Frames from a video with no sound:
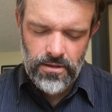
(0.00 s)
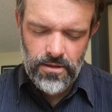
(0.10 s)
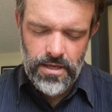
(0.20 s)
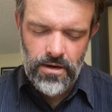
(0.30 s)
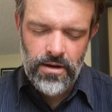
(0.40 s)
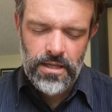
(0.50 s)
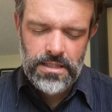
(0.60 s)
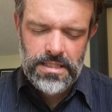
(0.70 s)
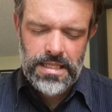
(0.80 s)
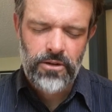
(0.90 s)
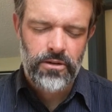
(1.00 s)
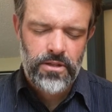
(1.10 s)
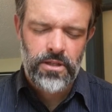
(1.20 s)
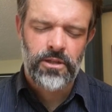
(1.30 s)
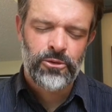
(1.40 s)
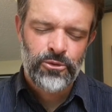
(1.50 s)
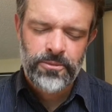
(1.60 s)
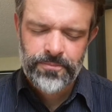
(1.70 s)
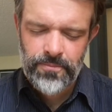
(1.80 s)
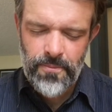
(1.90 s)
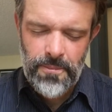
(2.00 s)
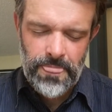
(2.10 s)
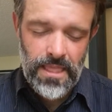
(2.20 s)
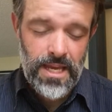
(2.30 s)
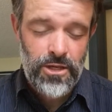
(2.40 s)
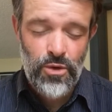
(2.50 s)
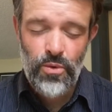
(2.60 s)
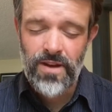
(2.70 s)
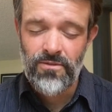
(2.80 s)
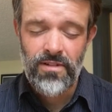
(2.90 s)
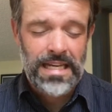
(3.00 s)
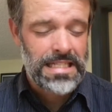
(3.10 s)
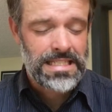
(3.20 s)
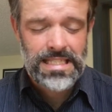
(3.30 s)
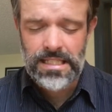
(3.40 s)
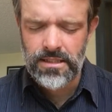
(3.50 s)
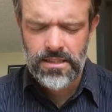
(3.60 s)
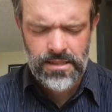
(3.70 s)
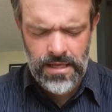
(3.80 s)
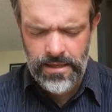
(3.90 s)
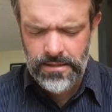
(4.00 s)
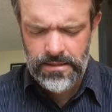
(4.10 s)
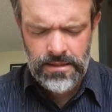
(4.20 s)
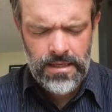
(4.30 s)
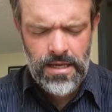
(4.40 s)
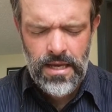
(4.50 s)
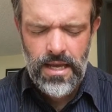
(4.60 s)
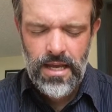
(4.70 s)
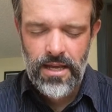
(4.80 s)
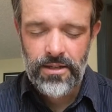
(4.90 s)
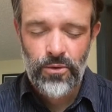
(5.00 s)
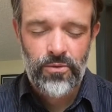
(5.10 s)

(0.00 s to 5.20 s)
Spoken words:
they are not secret to you. And you invite us into that. And you